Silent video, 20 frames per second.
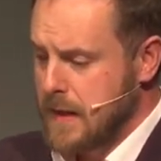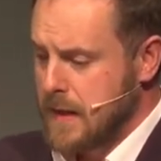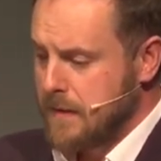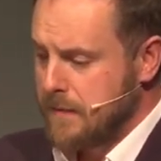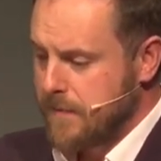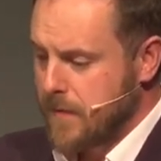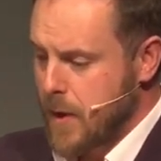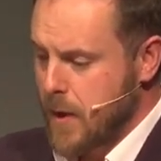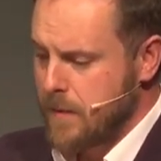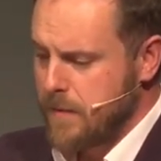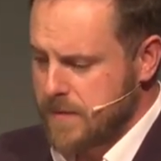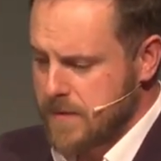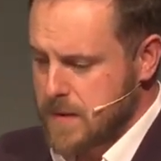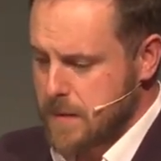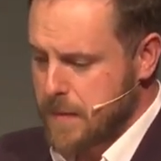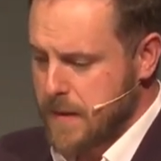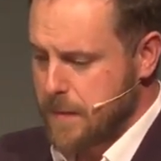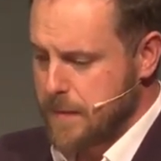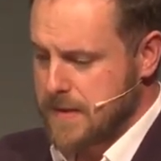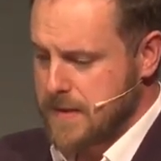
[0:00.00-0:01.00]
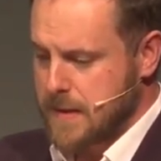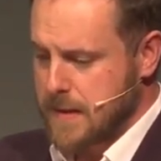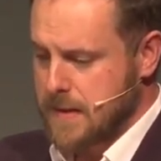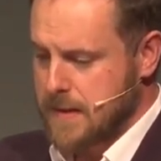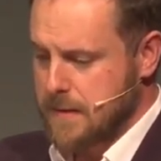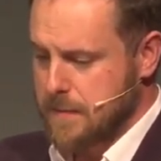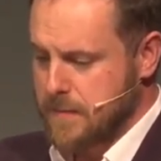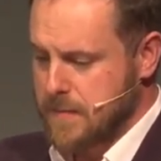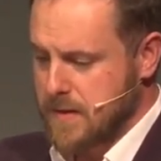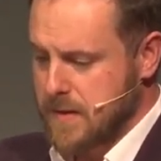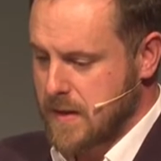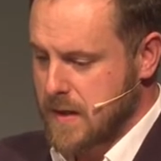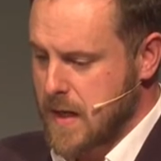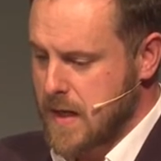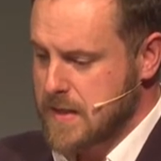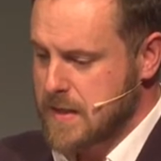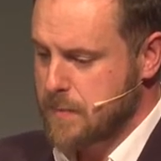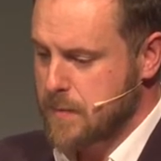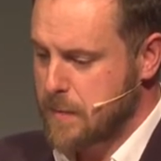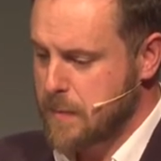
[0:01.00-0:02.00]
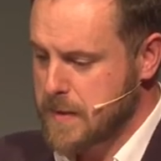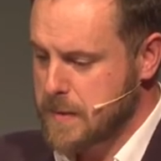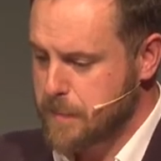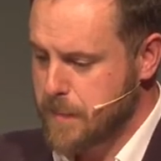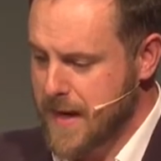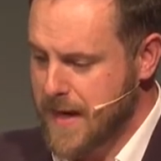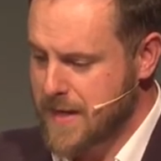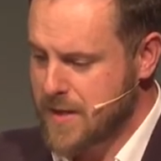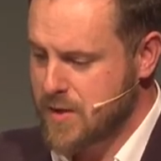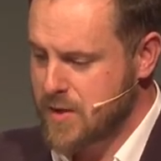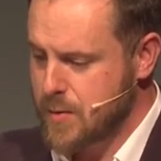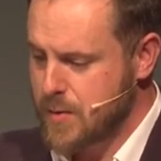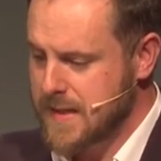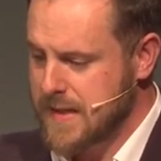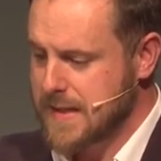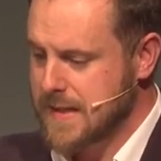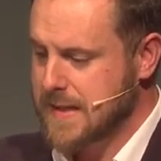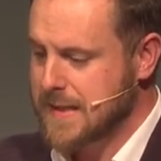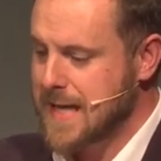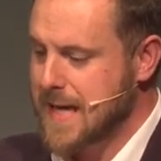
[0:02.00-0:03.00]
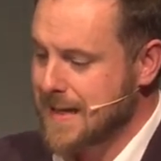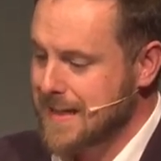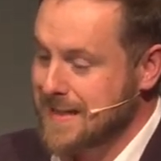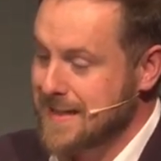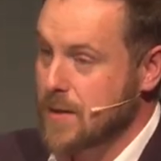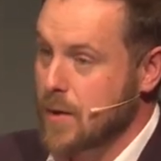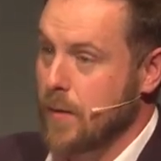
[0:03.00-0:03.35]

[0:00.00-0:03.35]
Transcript: For over de minimis items, the customer must pay duties and taxes